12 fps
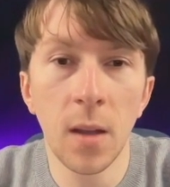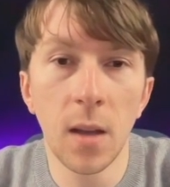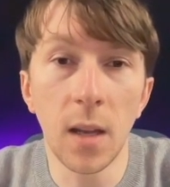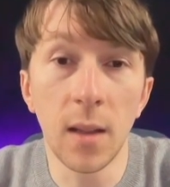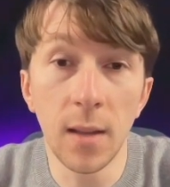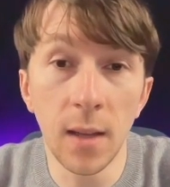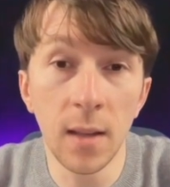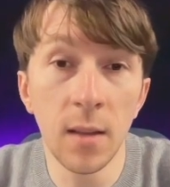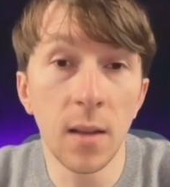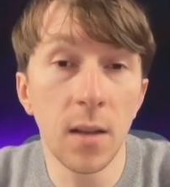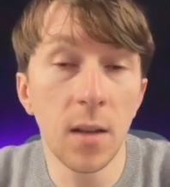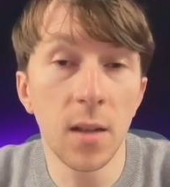And
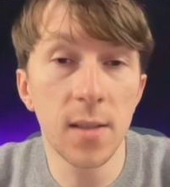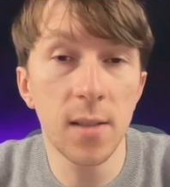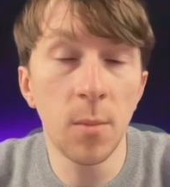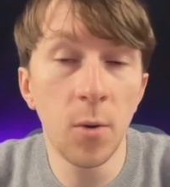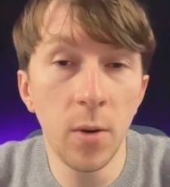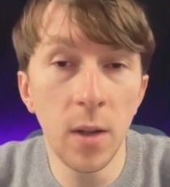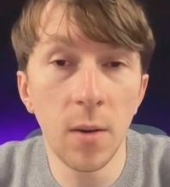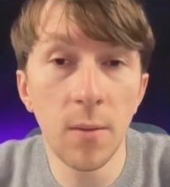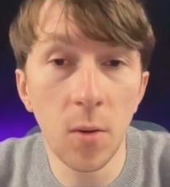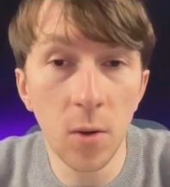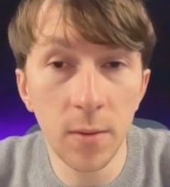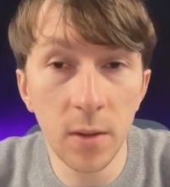then a summary of
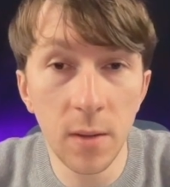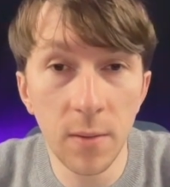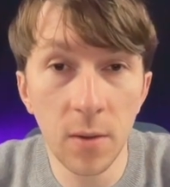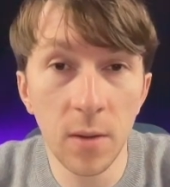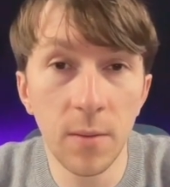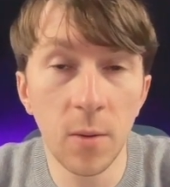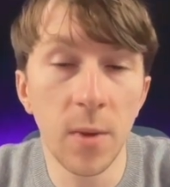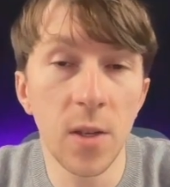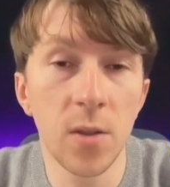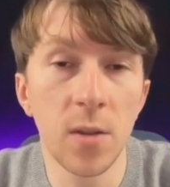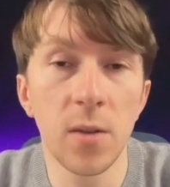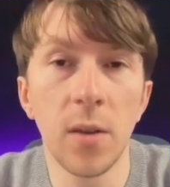all of the different
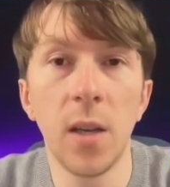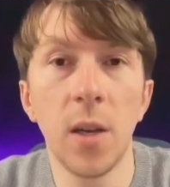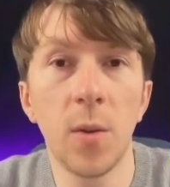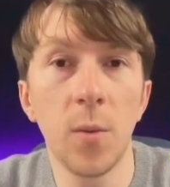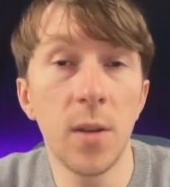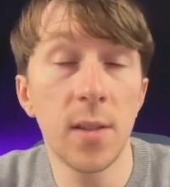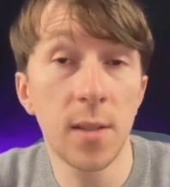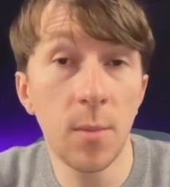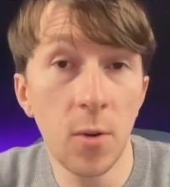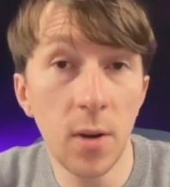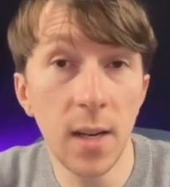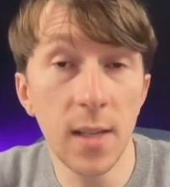information. So here it will
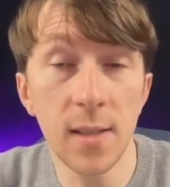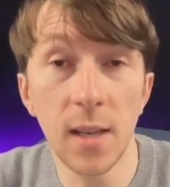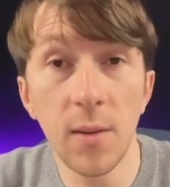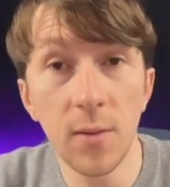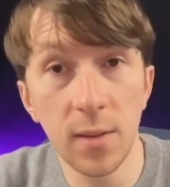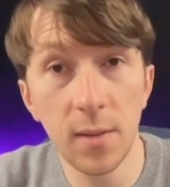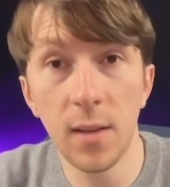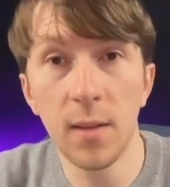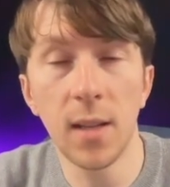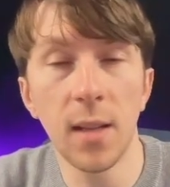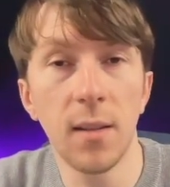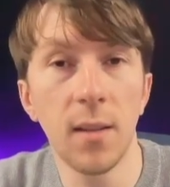summarize everything
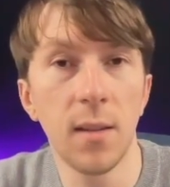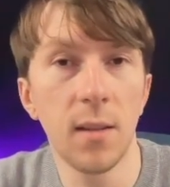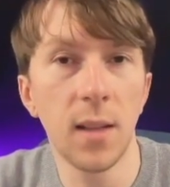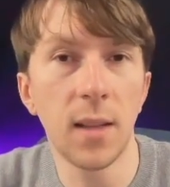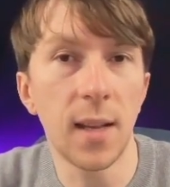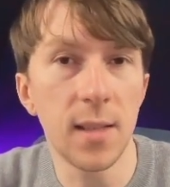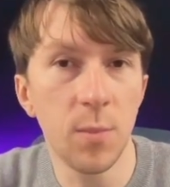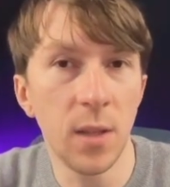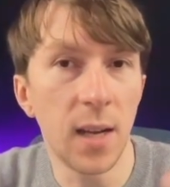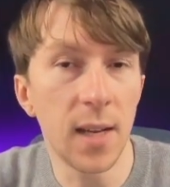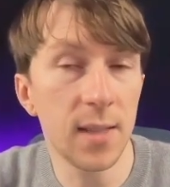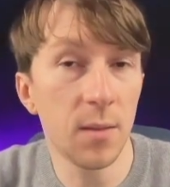that it has
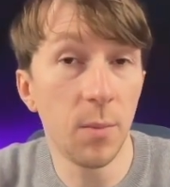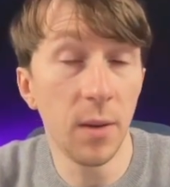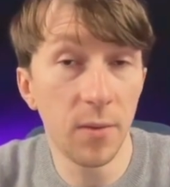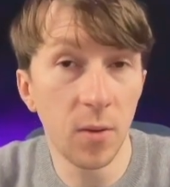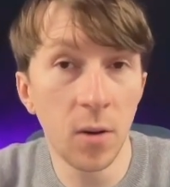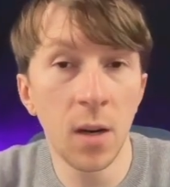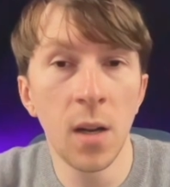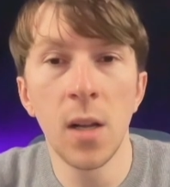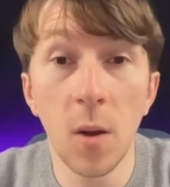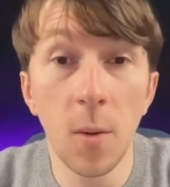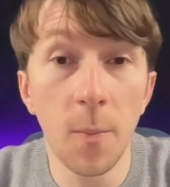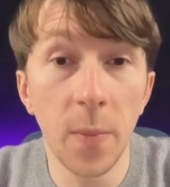been asked before.
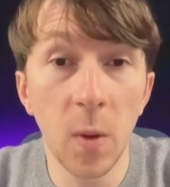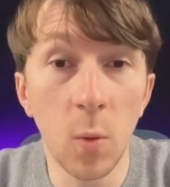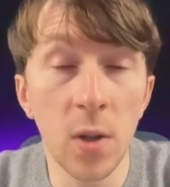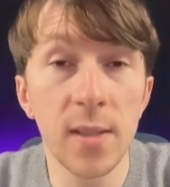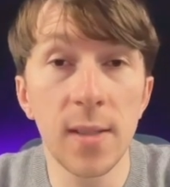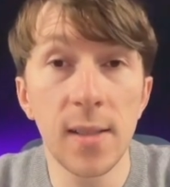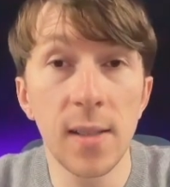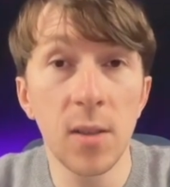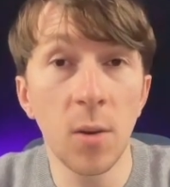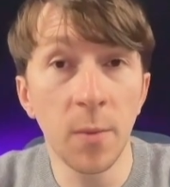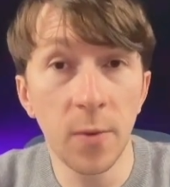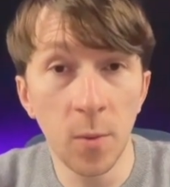Once this is
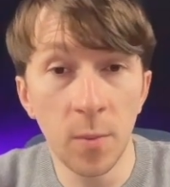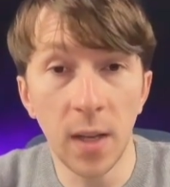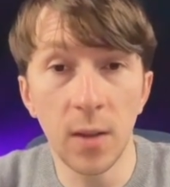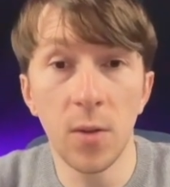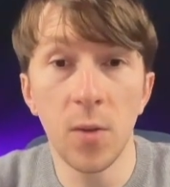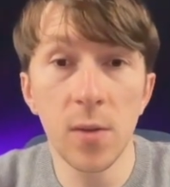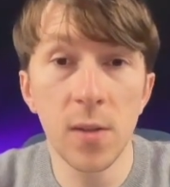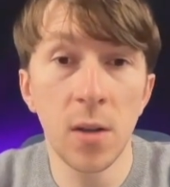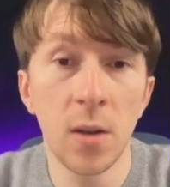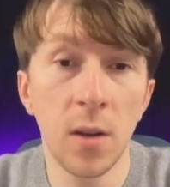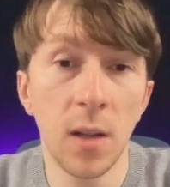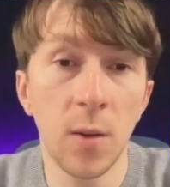confirmed by the
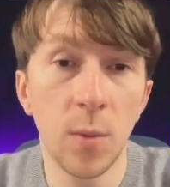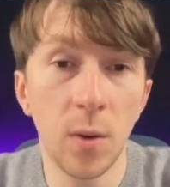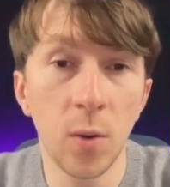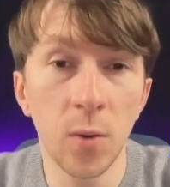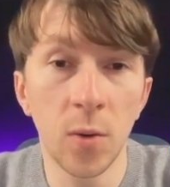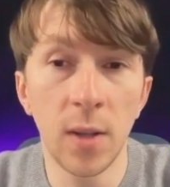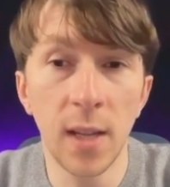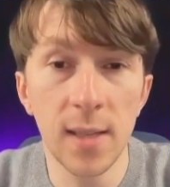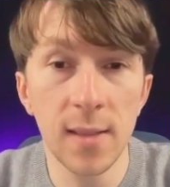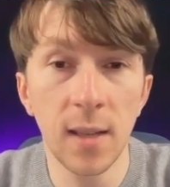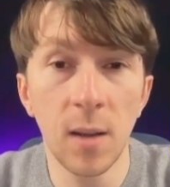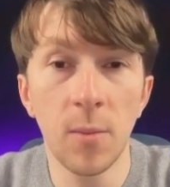user, it will go to the next
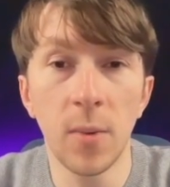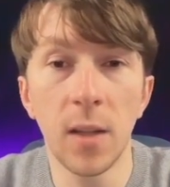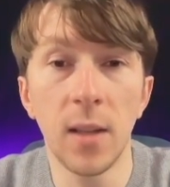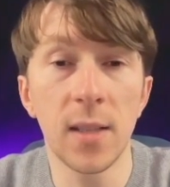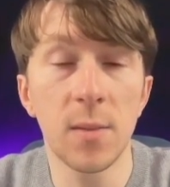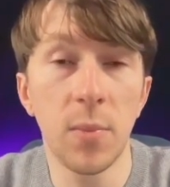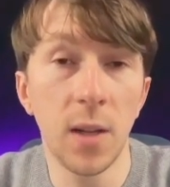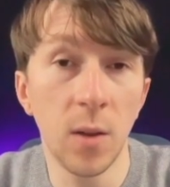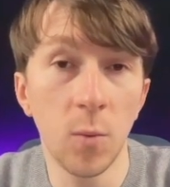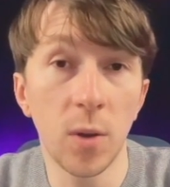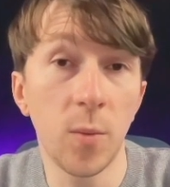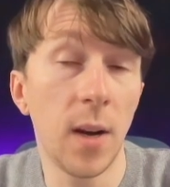step and
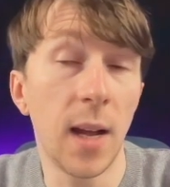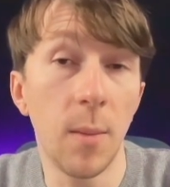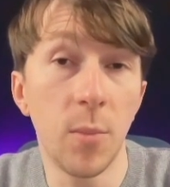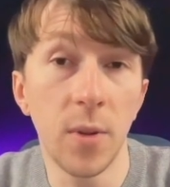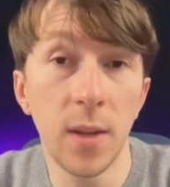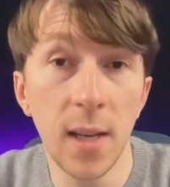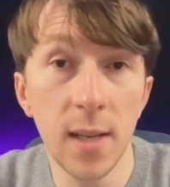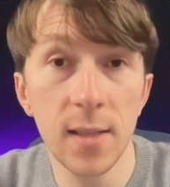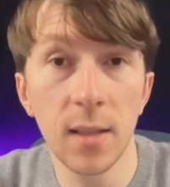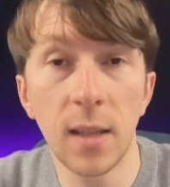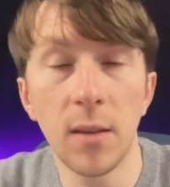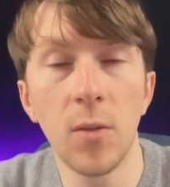explain what will happen
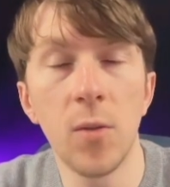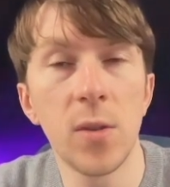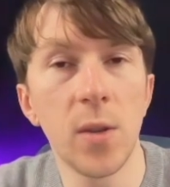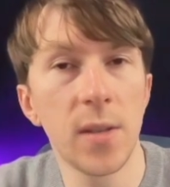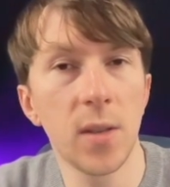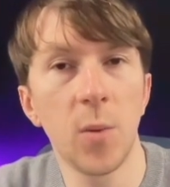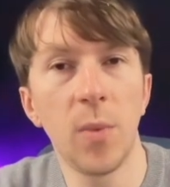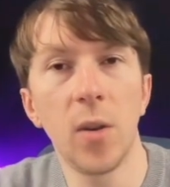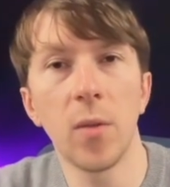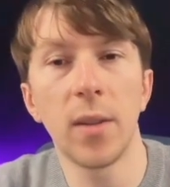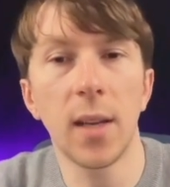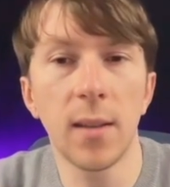next, that the user is going to be
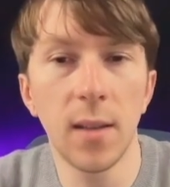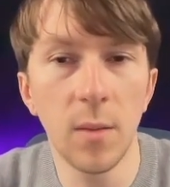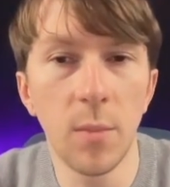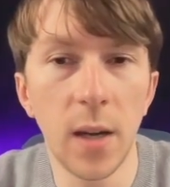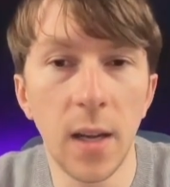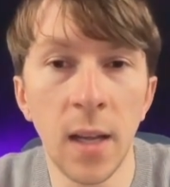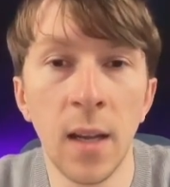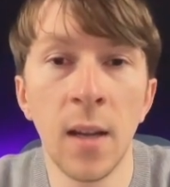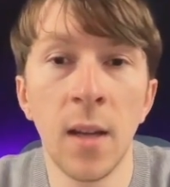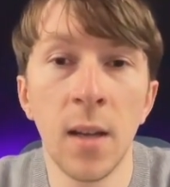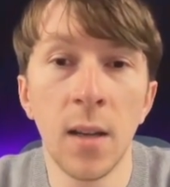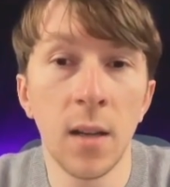contacted by
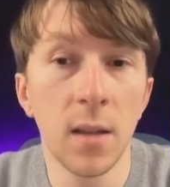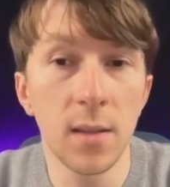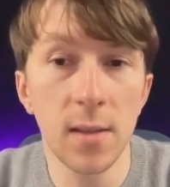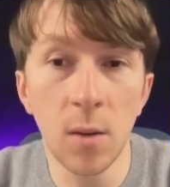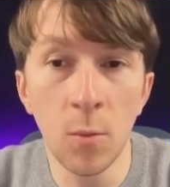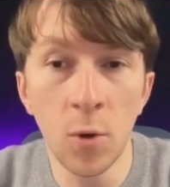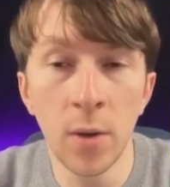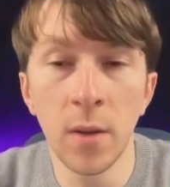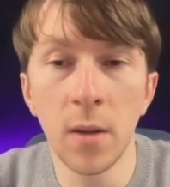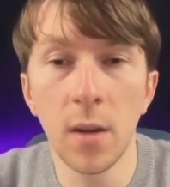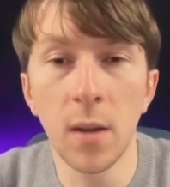someone